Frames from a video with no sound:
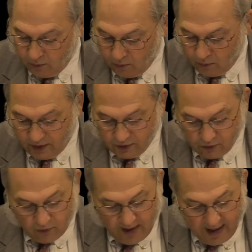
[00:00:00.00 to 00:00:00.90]
We
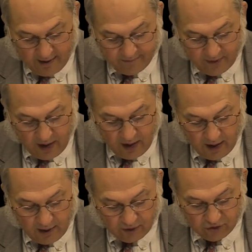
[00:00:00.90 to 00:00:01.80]
do have
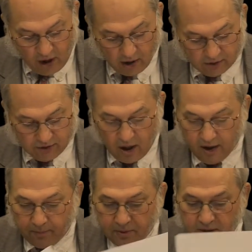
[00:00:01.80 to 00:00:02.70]
assaults
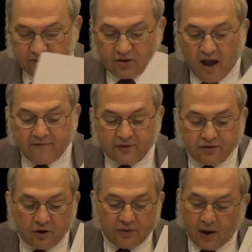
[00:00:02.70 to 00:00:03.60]
on a police
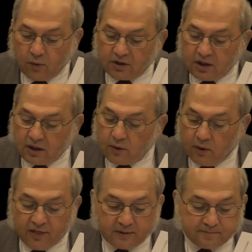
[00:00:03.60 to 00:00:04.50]
officer that we're dealing
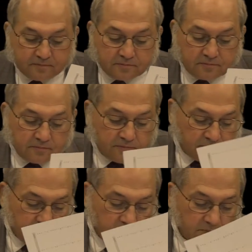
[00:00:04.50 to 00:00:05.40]
with,
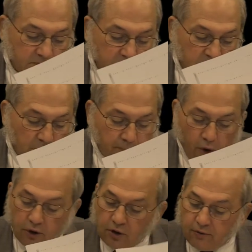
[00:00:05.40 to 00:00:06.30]

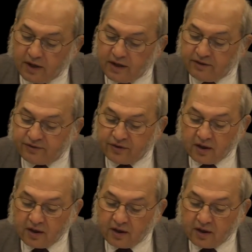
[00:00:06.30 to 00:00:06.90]
burglaries,